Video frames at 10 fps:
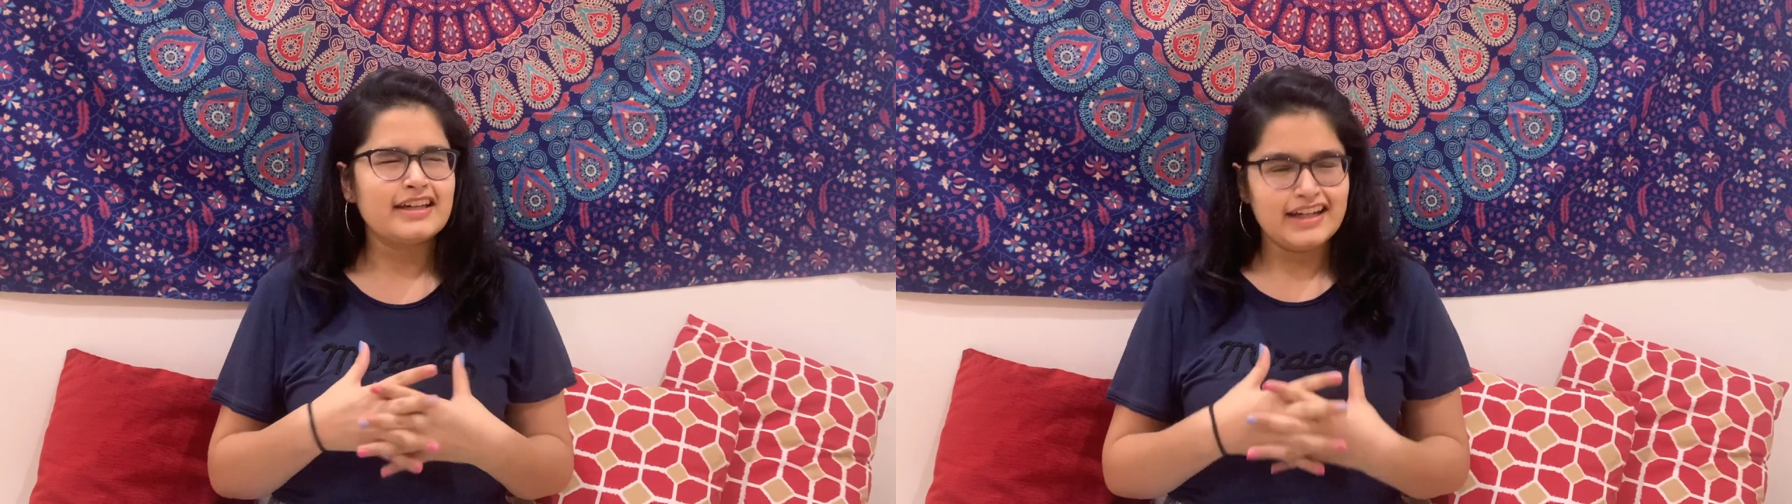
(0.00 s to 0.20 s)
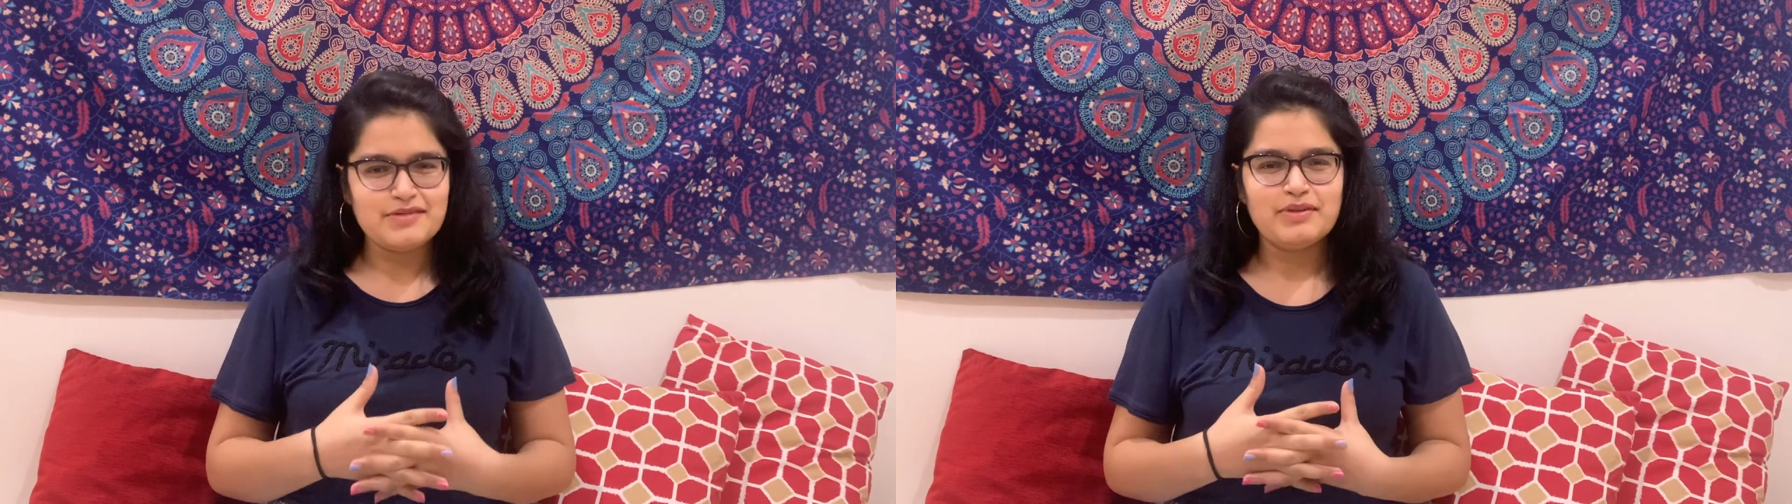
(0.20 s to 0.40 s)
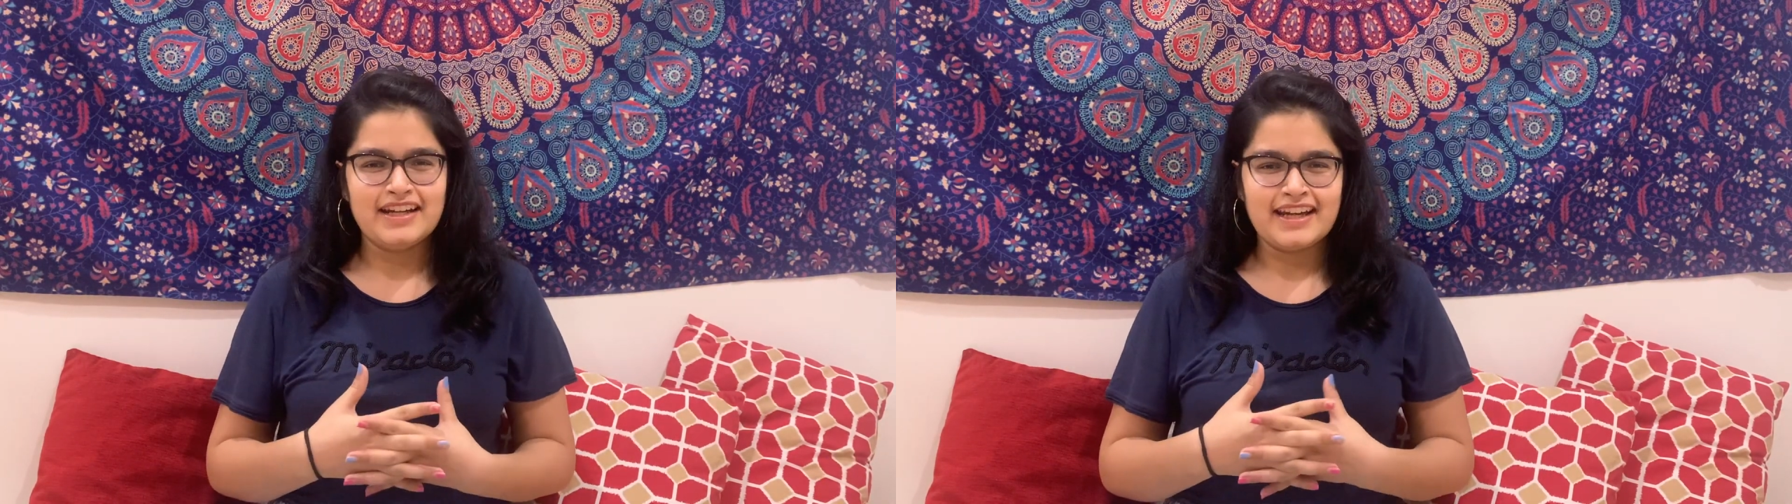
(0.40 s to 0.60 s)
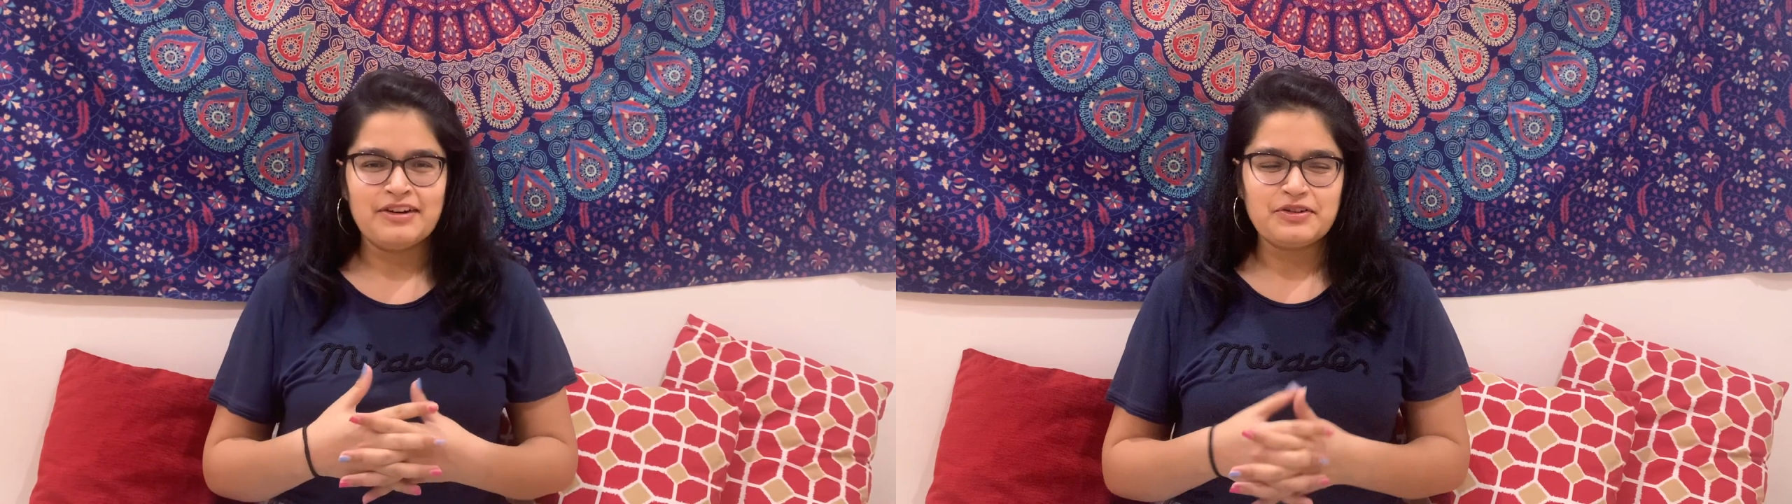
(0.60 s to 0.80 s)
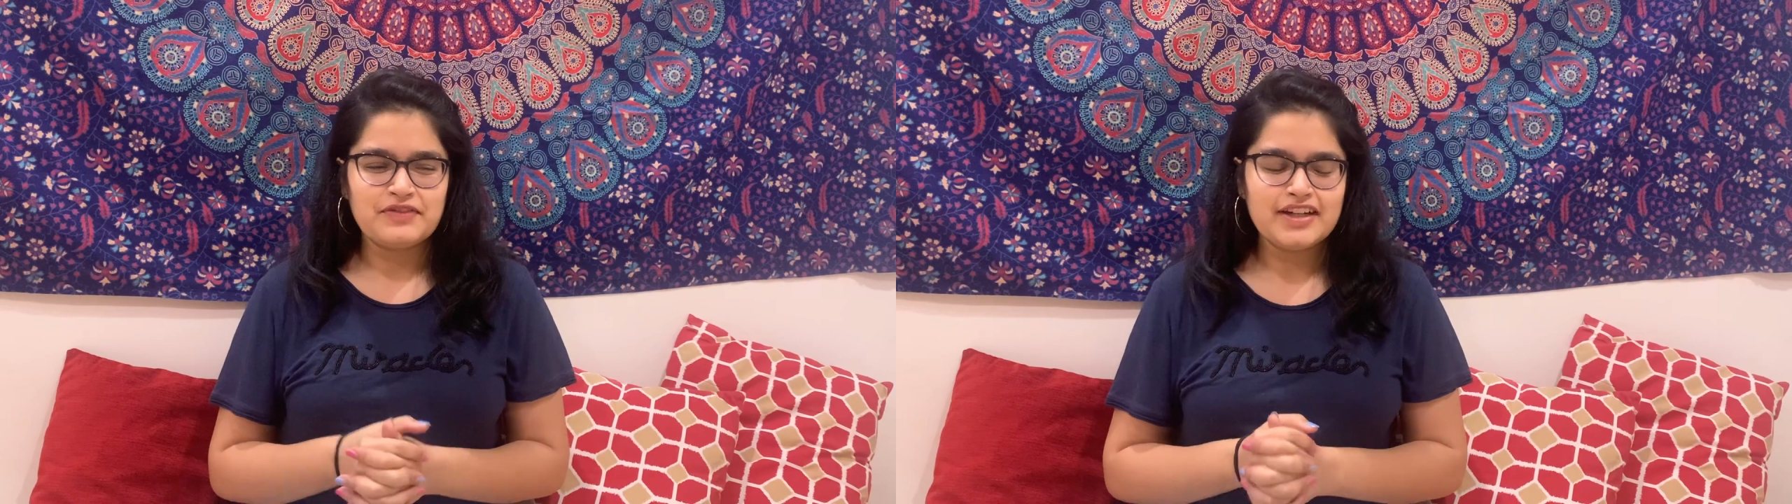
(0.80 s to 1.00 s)
great painting
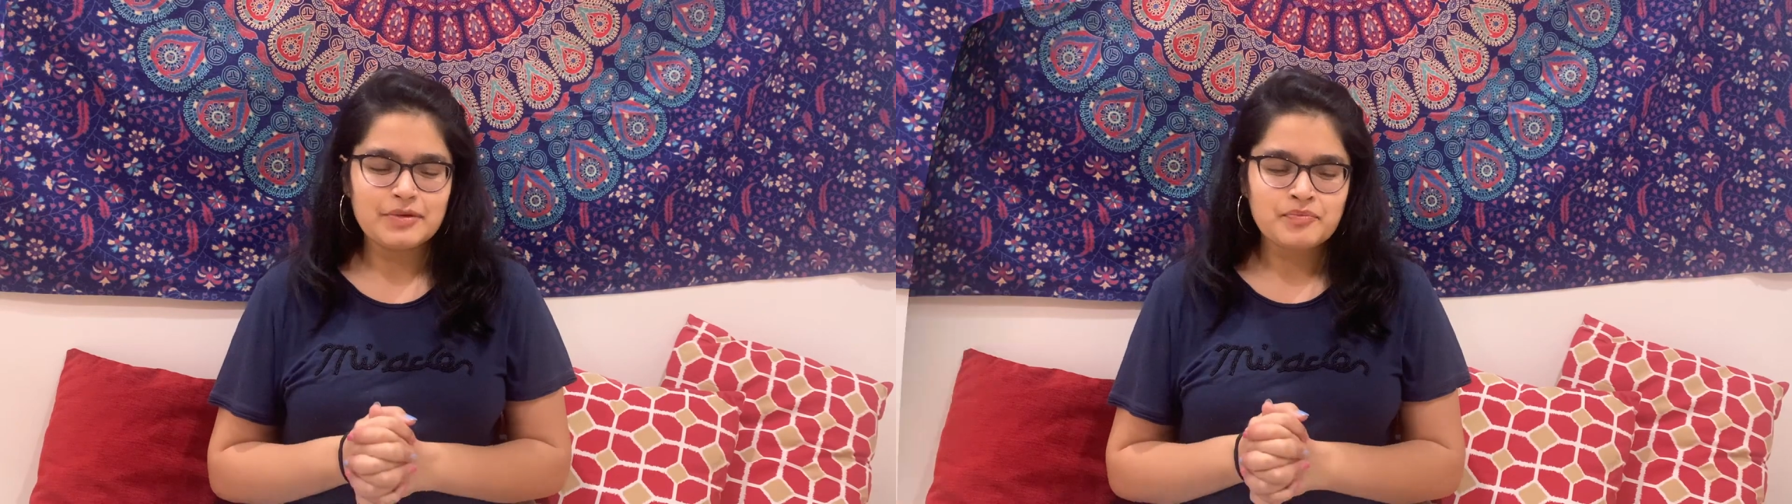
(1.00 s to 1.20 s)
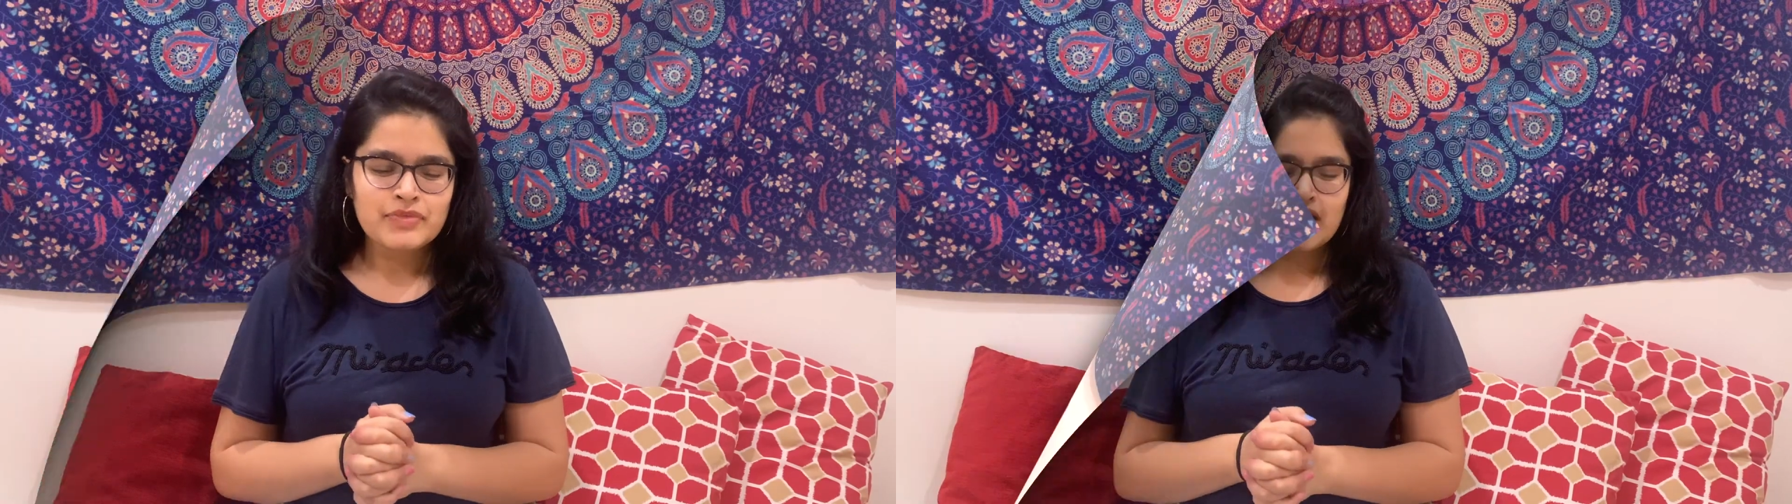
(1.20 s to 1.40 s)
out of it.